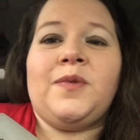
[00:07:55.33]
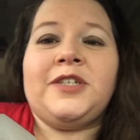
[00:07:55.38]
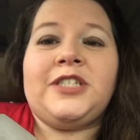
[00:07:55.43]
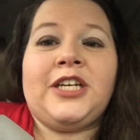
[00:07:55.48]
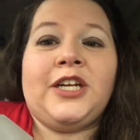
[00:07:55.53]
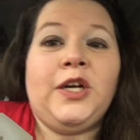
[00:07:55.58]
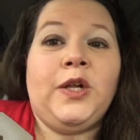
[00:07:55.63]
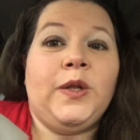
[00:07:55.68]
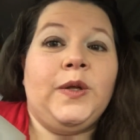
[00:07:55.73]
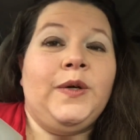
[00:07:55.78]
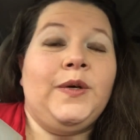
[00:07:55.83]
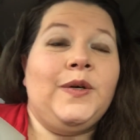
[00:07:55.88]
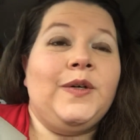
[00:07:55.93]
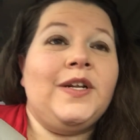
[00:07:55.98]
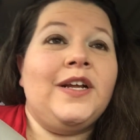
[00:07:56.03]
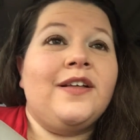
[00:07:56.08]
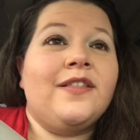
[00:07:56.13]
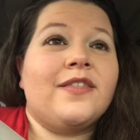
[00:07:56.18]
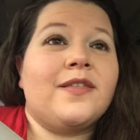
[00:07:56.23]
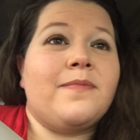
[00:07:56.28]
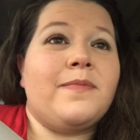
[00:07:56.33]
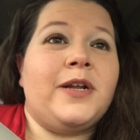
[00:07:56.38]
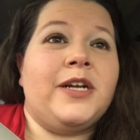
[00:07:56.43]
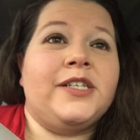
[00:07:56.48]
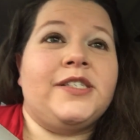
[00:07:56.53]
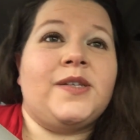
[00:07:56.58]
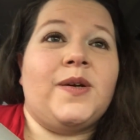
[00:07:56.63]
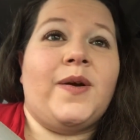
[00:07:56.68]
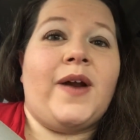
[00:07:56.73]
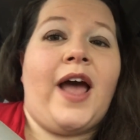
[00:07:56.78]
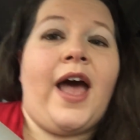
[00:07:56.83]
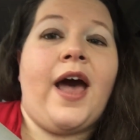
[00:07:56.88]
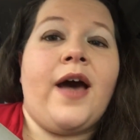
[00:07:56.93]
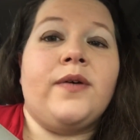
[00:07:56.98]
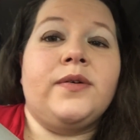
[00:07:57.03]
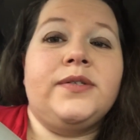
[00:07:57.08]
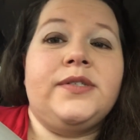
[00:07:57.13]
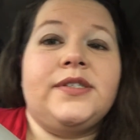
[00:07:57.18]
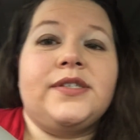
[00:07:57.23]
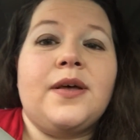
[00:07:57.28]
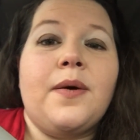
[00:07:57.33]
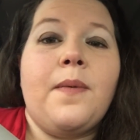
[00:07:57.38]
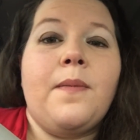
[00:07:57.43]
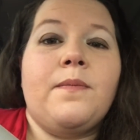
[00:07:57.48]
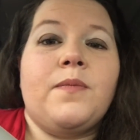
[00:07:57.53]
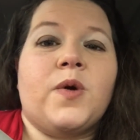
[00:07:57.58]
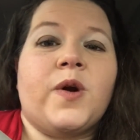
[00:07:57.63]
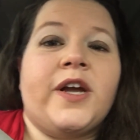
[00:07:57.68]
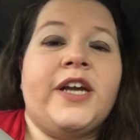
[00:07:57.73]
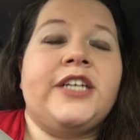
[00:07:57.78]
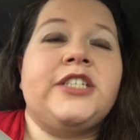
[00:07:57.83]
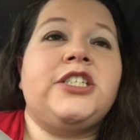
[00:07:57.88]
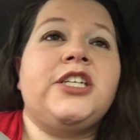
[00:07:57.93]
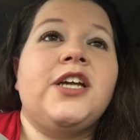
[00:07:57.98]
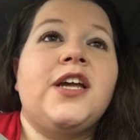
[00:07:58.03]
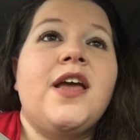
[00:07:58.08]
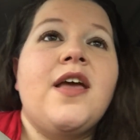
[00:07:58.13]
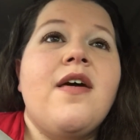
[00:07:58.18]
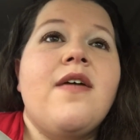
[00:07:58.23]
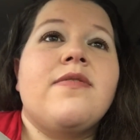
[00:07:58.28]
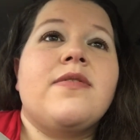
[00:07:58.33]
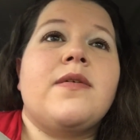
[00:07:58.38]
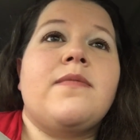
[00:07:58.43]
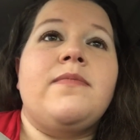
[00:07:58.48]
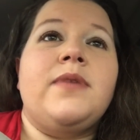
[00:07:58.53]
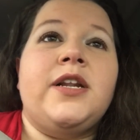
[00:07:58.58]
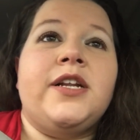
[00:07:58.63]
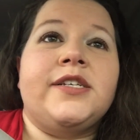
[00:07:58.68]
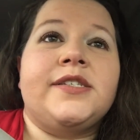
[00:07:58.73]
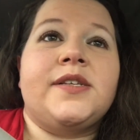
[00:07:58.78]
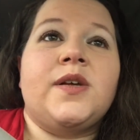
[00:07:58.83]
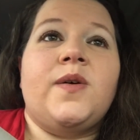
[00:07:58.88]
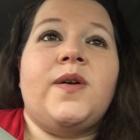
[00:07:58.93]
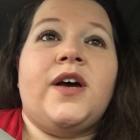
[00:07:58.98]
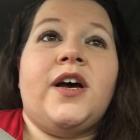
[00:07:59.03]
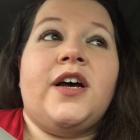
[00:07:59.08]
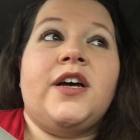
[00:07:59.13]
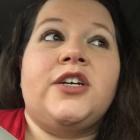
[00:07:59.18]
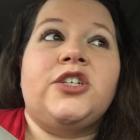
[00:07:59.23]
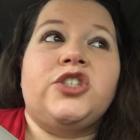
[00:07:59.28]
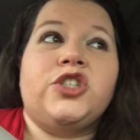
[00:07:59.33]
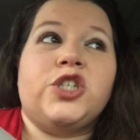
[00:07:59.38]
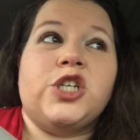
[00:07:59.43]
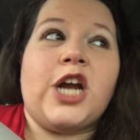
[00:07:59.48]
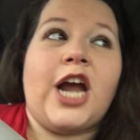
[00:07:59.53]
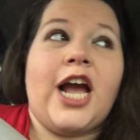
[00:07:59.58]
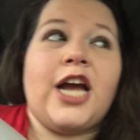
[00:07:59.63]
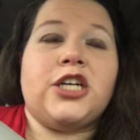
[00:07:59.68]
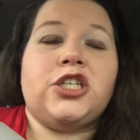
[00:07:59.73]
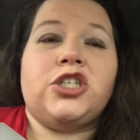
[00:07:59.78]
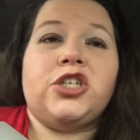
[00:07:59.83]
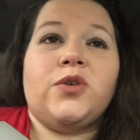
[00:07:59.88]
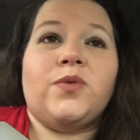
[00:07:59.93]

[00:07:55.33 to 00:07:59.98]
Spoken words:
which include the Minnesota house mortgage, the Minnesota trash,